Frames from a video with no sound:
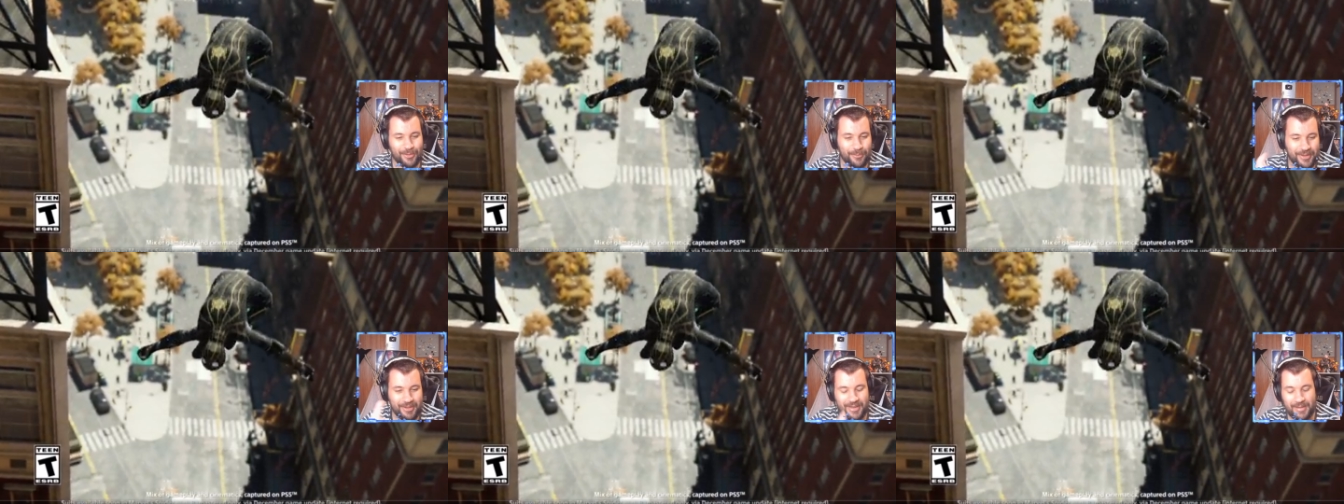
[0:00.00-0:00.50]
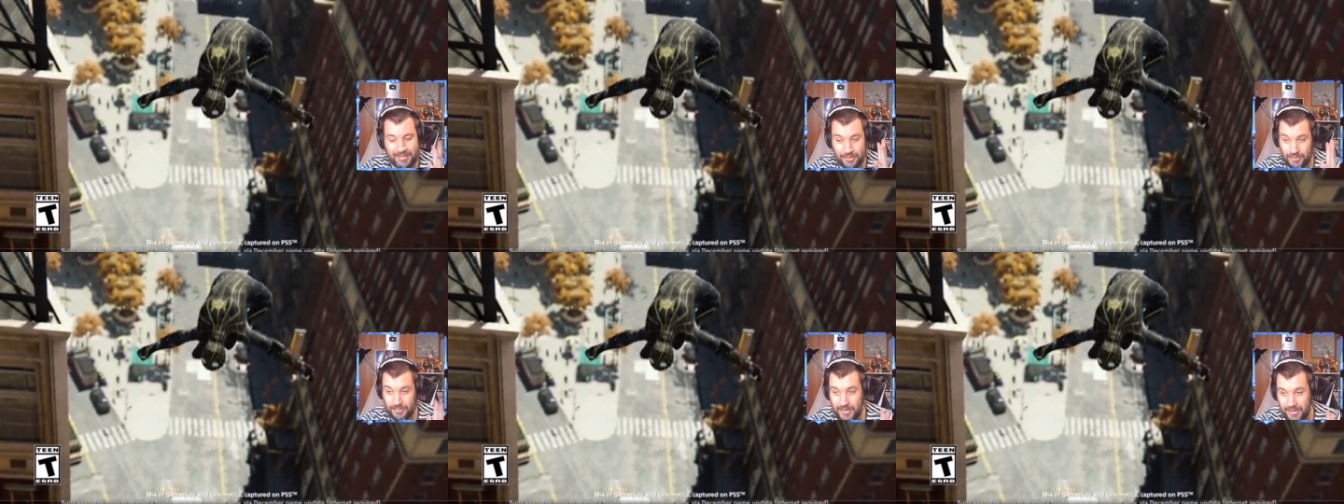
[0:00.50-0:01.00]
Oh my god, I
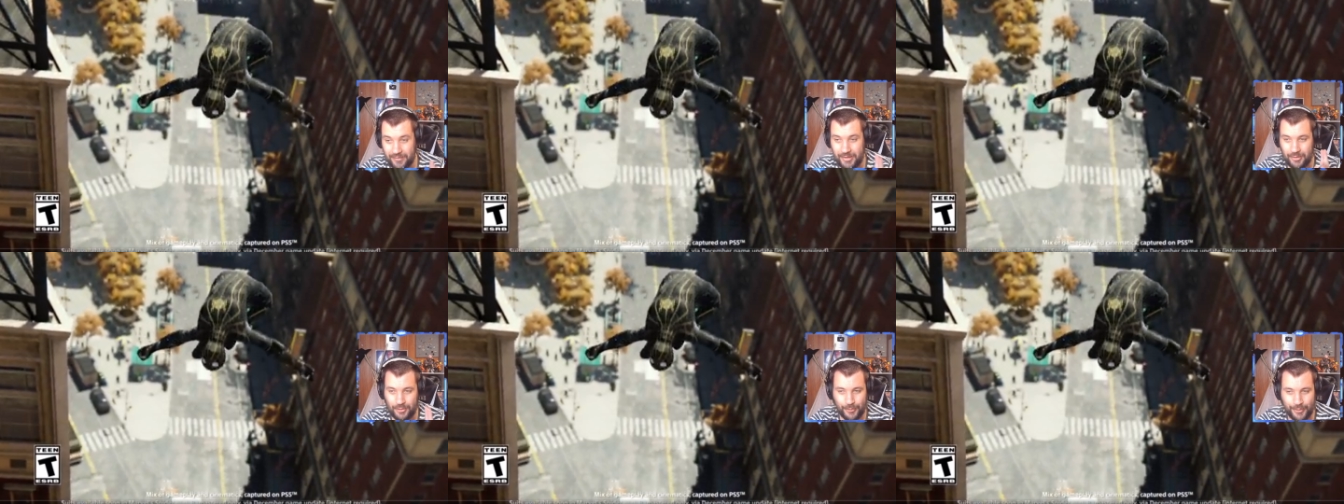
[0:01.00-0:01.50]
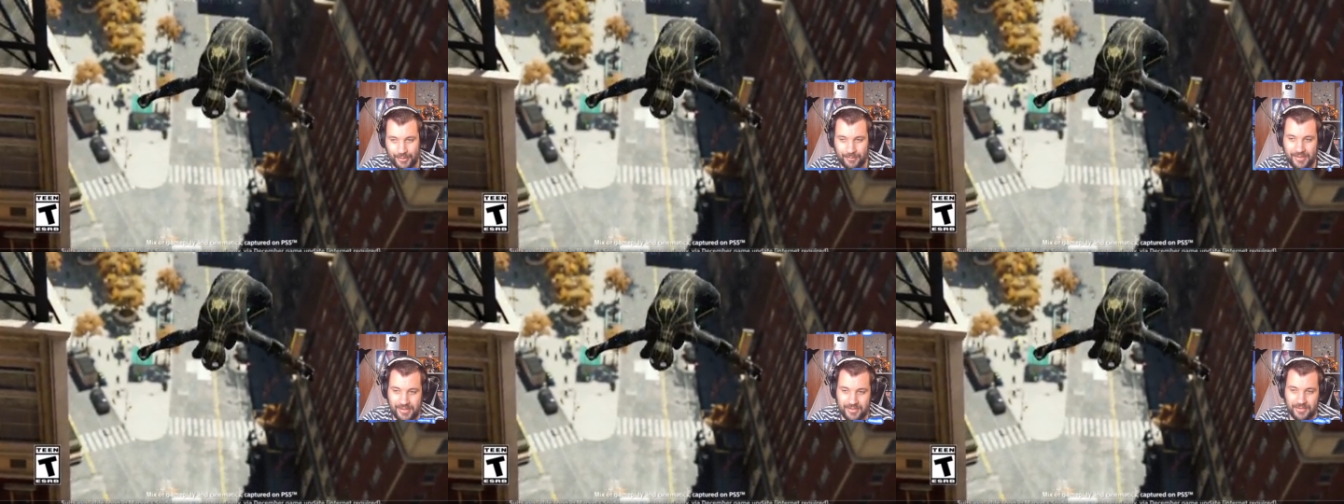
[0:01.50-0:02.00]
literally made a video talking
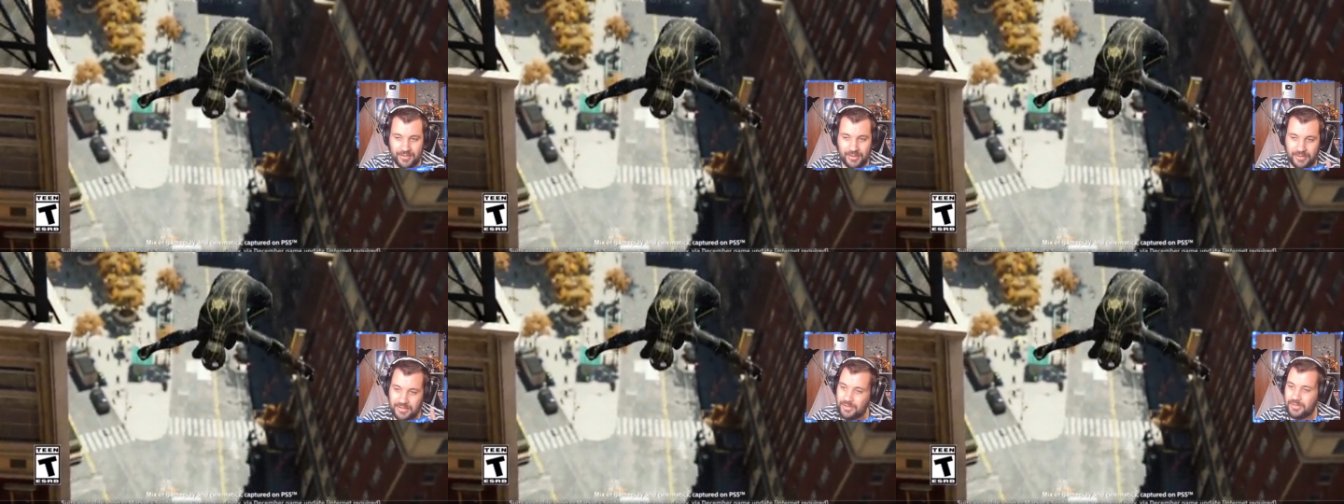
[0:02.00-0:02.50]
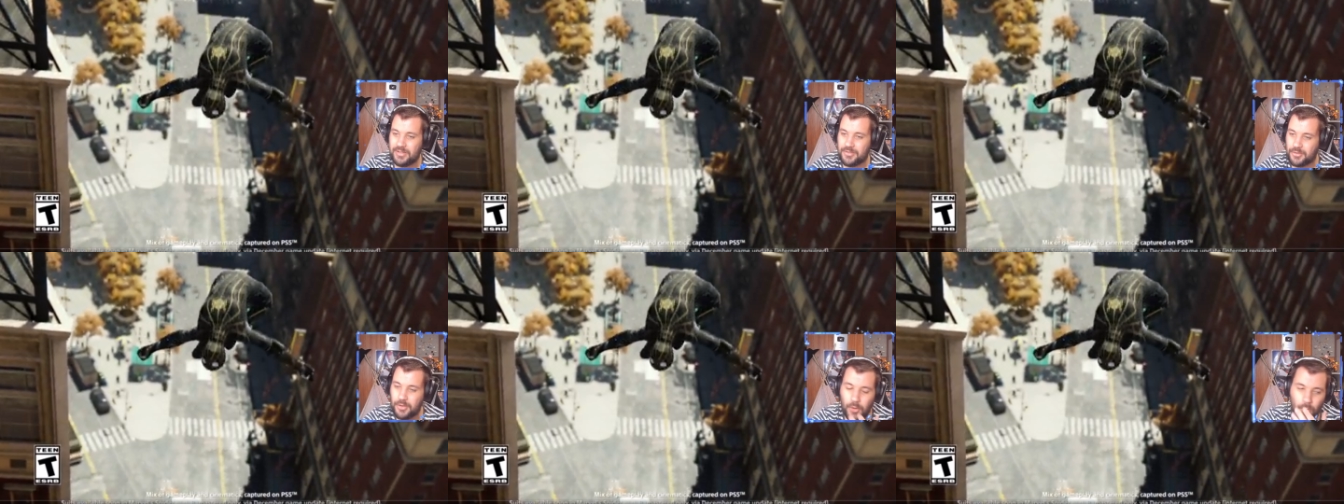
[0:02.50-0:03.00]
about this. I was like, dude,
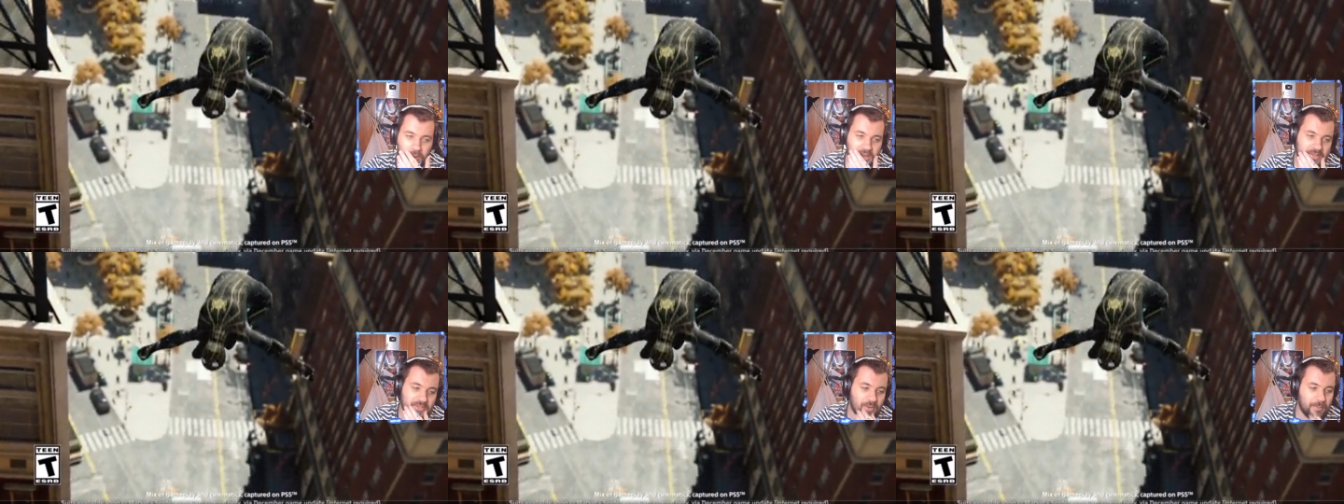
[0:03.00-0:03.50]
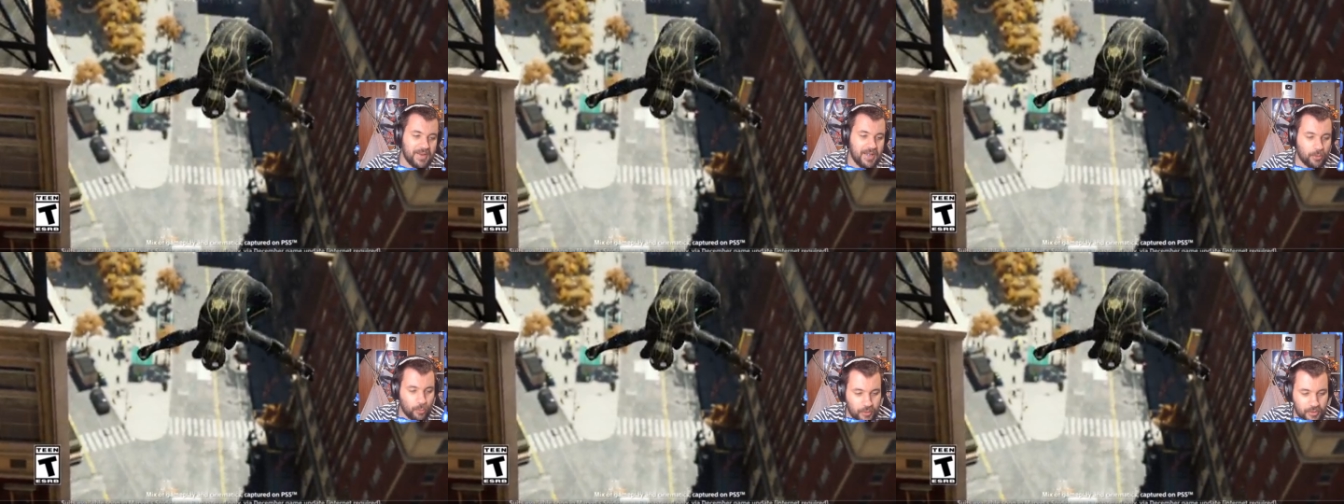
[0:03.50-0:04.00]
there's no way
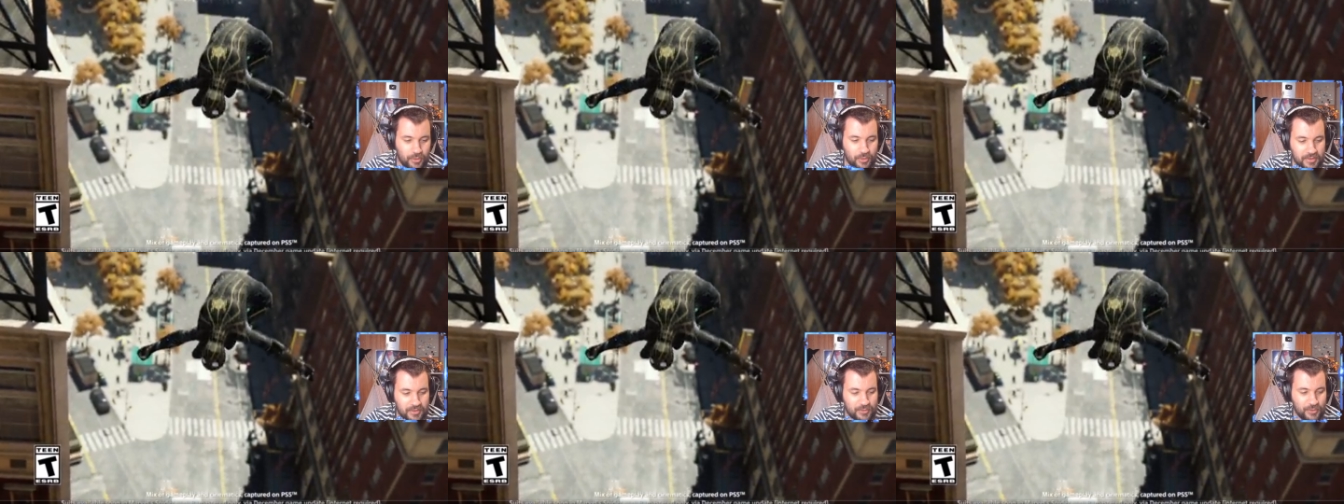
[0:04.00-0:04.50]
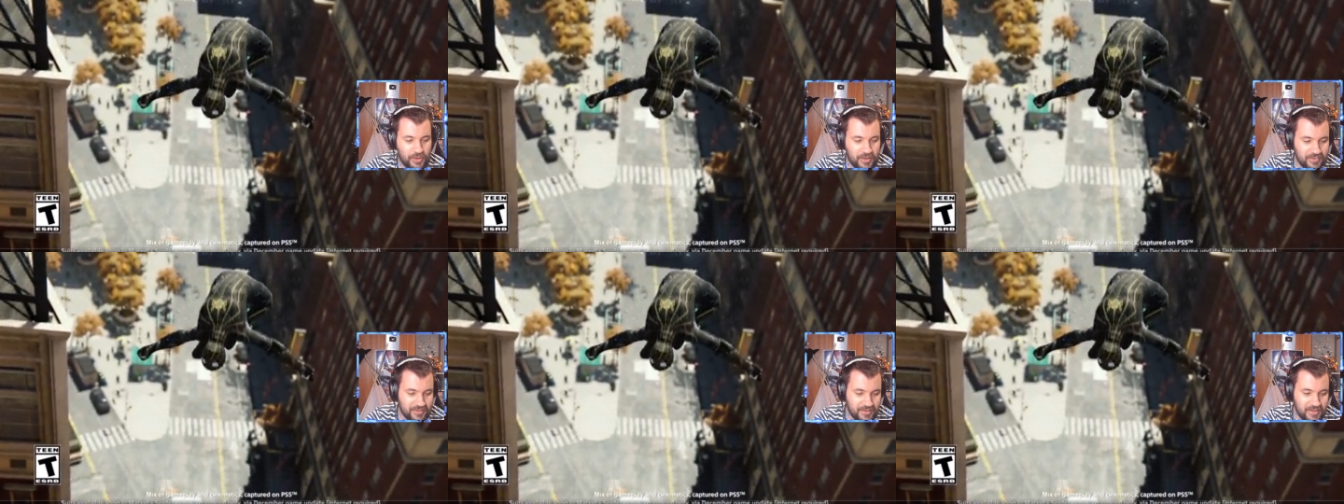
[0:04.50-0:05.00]
Insomniac wouldn't do this for
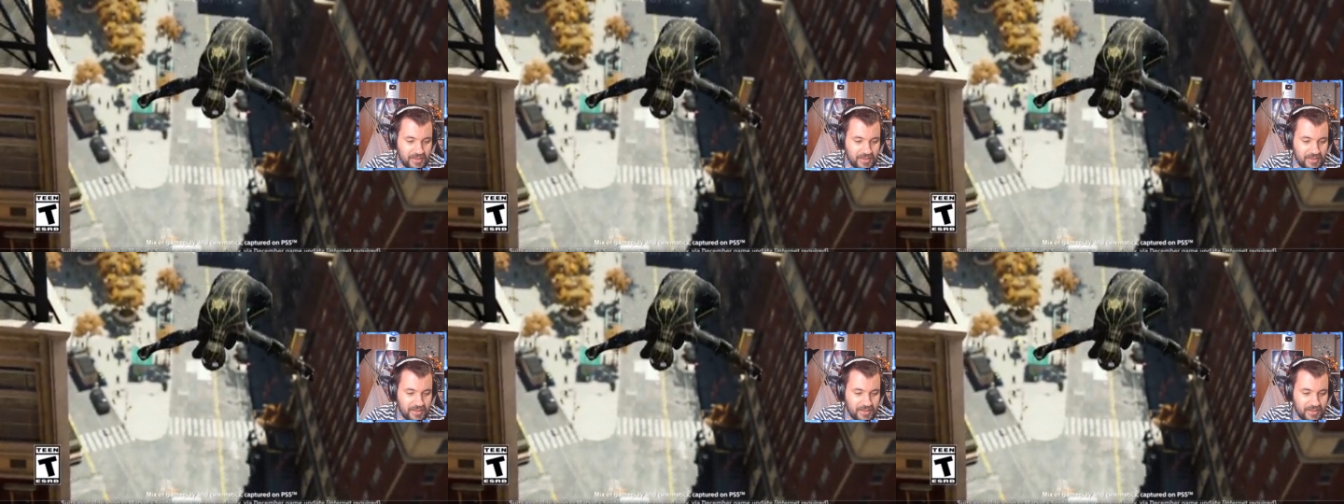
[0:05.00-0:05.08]
us.